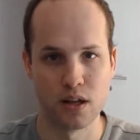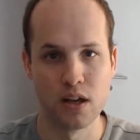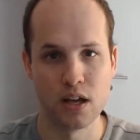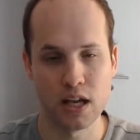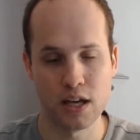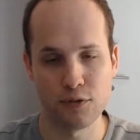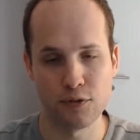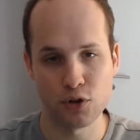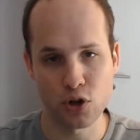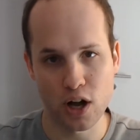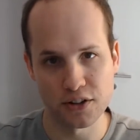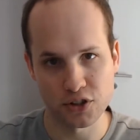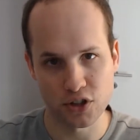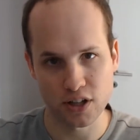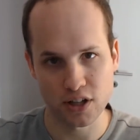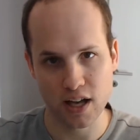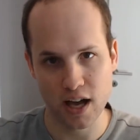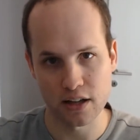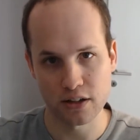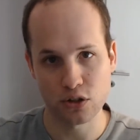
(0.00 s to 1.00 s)
If you're under the
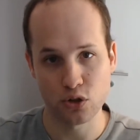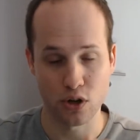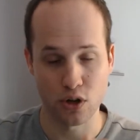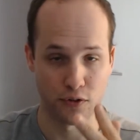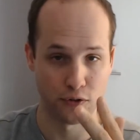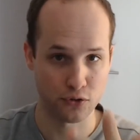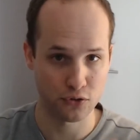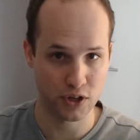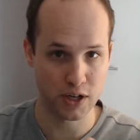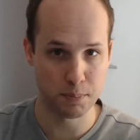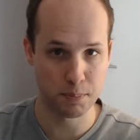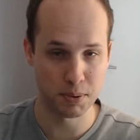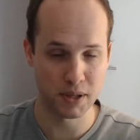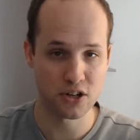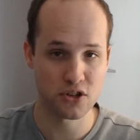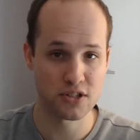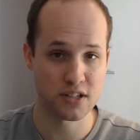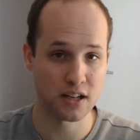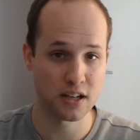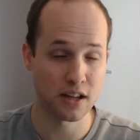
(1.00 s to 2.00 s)
gun, you have 3
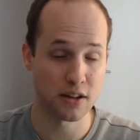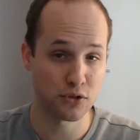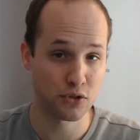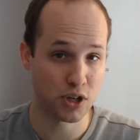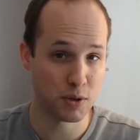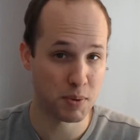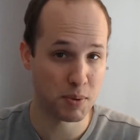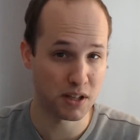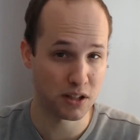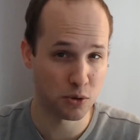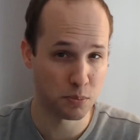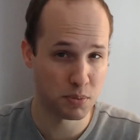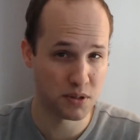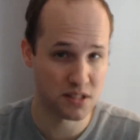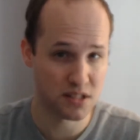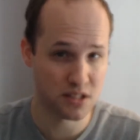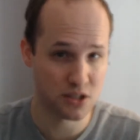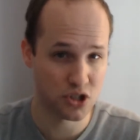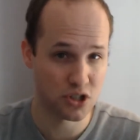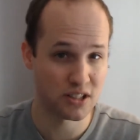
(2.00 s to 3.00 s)
players that can 3-bet you in
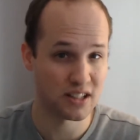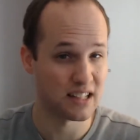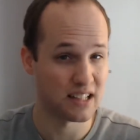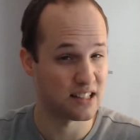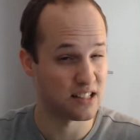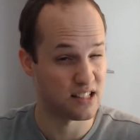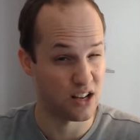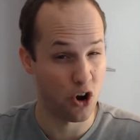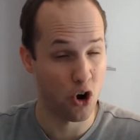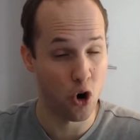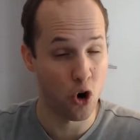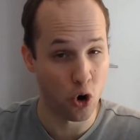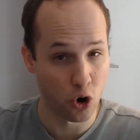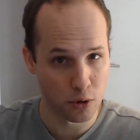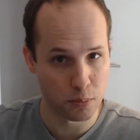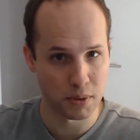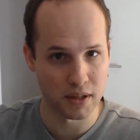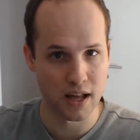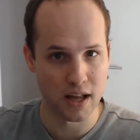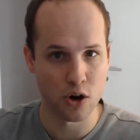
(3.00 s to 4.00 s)
position. That is a
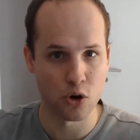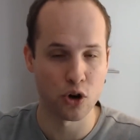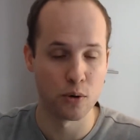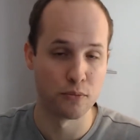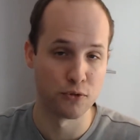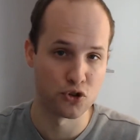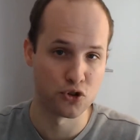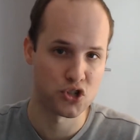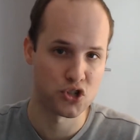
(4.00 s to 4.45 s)
horrible outcome for